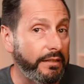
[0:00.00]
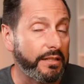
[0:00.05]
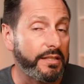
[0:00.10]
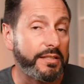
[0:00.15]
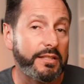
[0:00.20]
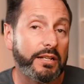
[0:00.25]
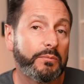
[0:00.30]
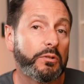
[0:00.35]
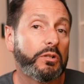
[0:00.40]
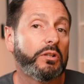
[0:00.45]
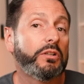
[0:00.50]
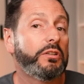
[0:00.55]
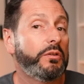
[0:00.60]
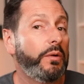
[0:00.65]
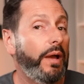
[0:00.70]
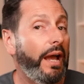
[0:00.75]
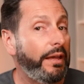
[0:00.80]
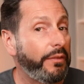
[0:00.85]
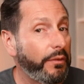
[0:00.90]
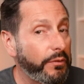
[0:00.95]
in the summer,
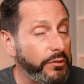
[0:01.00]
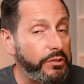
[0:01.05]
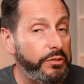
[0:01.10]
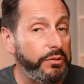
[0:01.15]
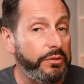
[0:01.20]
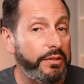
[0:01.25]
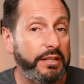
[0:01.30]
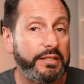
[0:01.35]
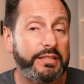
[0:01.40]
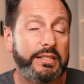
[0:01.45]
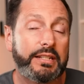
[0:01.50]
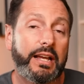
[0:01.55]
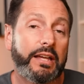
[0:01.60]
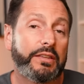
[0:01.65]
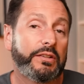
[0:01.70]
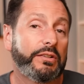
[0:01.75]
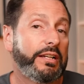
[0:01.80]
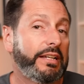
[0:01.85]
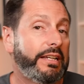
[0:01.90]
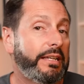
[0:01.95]
you add those two things
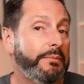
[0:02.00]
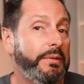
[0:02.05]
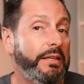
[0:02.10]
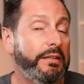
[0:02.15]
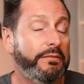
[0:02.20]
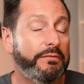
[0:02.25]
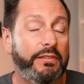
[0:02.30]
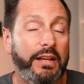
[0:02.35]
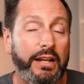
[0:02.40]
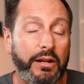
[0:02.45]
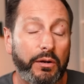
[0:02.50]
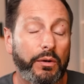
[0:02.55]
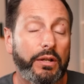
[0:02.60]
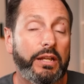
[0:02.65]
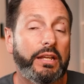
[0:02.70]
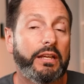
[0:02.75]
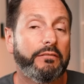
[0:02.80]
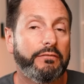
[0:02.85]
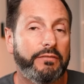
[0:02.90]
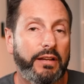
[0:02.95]
together, it can be
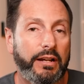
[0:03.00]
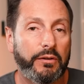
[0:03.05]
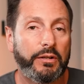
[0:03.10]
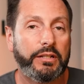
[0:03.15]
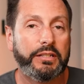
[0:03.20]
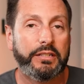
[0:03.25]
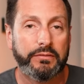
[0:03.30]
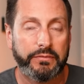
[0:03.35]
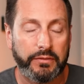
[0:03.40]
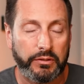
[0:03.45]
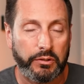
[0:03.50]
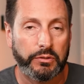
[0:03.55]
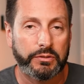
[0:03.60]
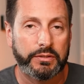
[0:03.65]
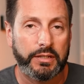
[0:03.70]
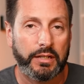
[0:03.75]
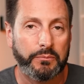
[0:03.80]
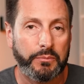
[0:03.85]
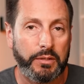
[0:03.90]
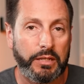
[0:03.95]
very, very
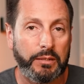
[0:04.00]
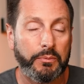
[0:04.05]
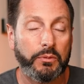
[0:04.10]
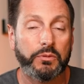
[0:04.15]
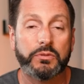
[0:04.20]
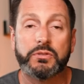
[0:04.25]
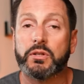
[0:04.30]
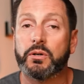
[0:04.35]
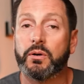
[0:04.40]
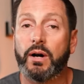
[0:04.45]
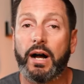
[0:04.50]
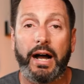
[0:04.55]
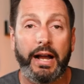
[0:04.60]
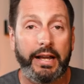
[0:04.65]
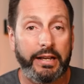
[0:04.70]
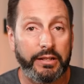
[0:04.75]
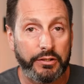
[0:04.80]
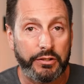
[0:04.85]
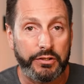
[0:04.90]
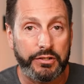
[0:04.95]
difficult on people. So
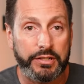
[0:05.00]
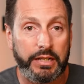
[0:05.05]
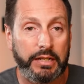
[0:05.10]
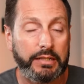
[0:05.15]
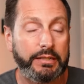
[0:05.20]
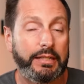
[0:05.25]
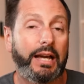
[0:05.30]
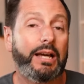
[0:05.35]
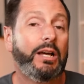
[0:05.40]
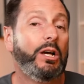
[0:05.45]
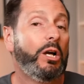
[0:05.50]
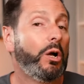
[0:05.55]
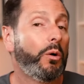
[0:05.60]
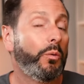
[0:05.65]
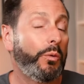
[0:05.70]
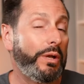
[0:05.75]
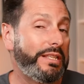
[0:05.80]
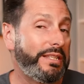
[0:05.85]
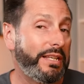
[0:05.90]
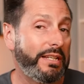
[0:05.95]
I understand that.
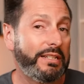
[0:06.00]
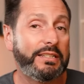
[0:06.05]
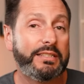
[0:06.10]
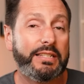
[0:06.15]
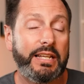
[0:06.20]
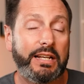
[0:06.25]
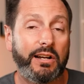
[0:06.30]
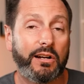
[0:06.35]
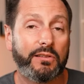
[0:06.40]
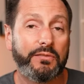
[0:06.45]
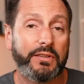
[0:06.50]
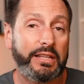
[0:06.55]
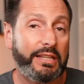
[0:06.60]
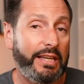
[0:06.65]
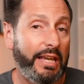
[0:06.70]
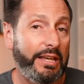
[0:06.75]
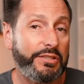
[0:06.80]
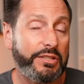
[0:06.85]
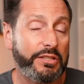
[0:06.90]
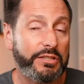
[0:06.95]
We tend to take our
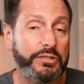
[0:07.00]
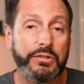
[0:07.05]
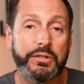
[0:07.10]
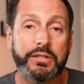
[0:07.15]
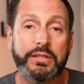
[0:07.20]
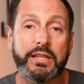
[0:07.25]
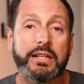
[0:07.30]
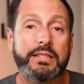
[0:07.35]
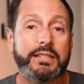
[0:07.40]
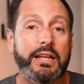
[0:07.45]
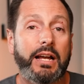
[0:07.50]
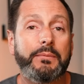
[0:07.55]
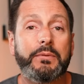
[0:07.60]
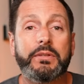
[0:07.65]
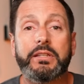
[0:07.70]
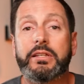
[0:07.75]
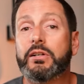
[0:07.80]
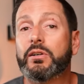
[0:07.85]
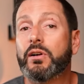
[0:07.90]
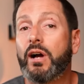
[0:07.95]
vacations during that time
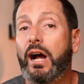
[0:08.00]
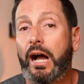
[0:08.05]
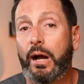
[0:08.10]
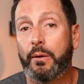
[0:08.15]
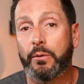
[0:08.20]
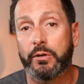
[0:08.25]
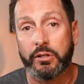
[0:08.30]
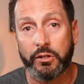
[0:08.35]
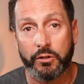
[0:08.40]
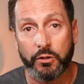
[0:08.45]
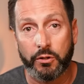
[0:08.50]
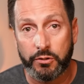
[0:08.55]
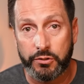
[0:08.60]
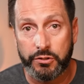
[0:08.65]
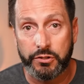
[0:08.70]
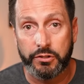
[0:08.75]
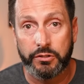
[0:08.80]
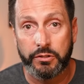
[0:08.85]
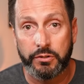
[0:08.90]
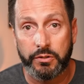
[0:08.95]
of the year. I would
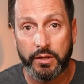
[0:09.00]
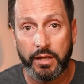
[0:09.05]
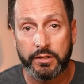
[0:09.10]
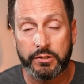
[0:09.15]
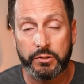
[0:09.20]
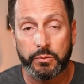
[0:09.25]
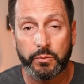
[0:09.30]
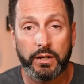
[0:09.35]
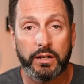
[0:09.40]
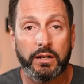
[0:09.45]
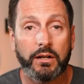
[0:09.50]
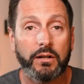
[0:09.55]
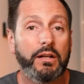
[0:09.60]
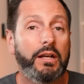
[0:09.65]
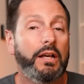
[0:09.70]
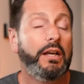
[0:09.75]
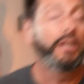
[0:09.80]
encourage you to do that as well.